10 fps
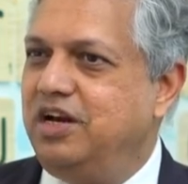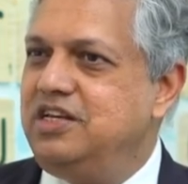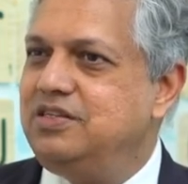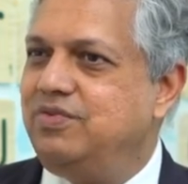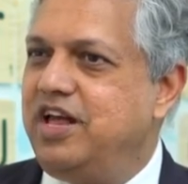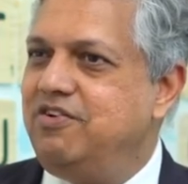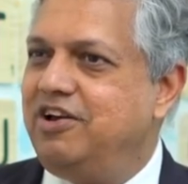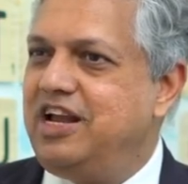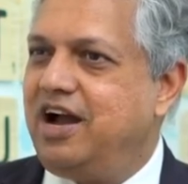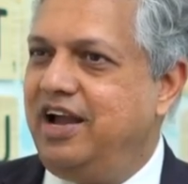money is very,
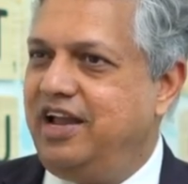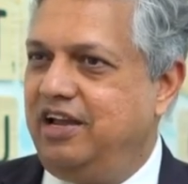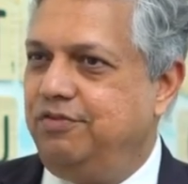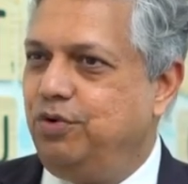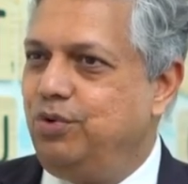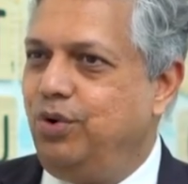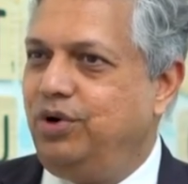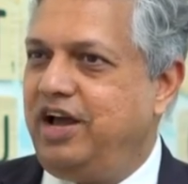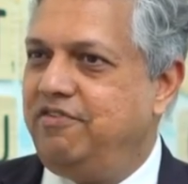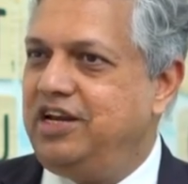very high if you
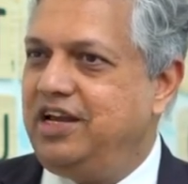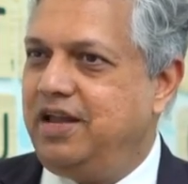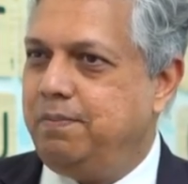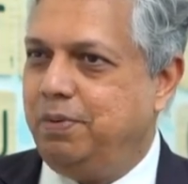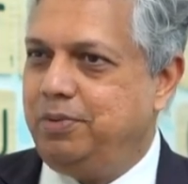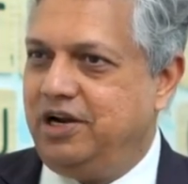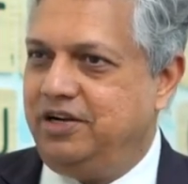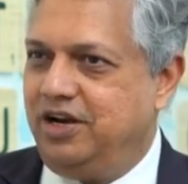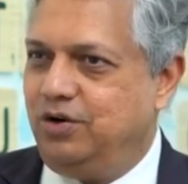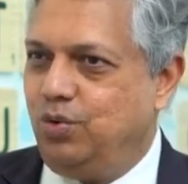don't have any
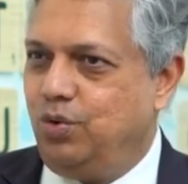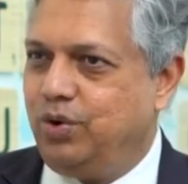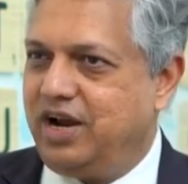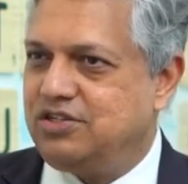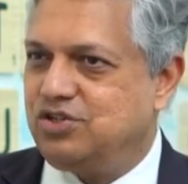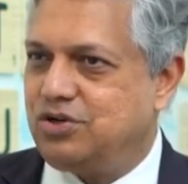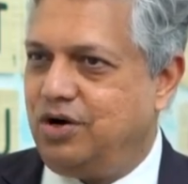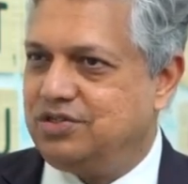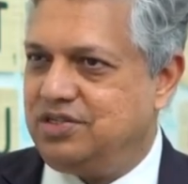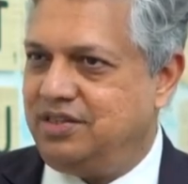capability to look at
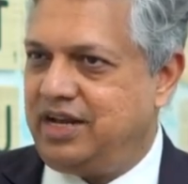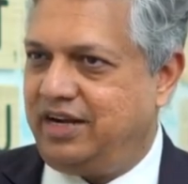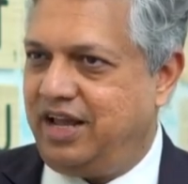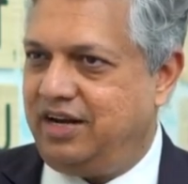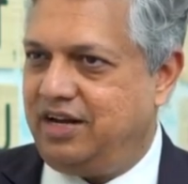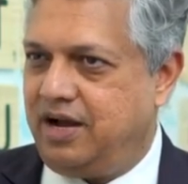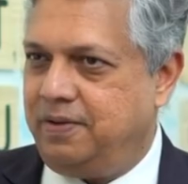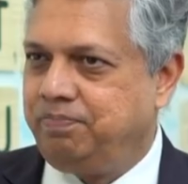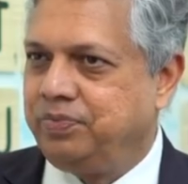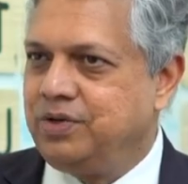stocks in that area.
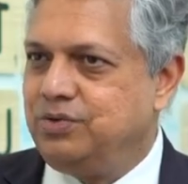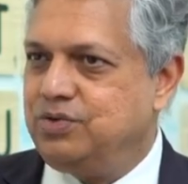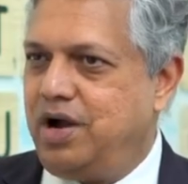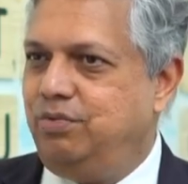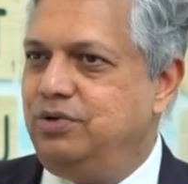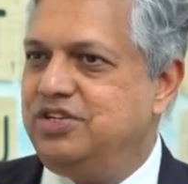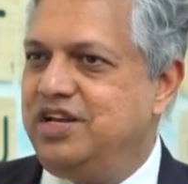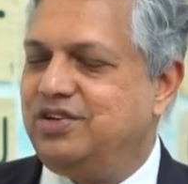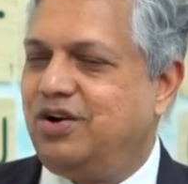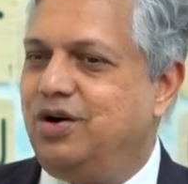So I would
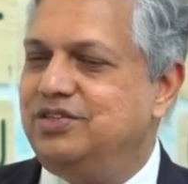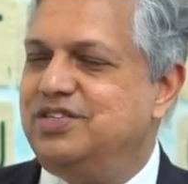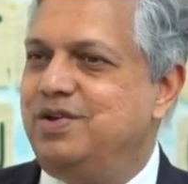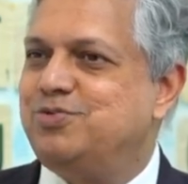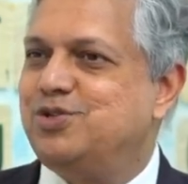say concept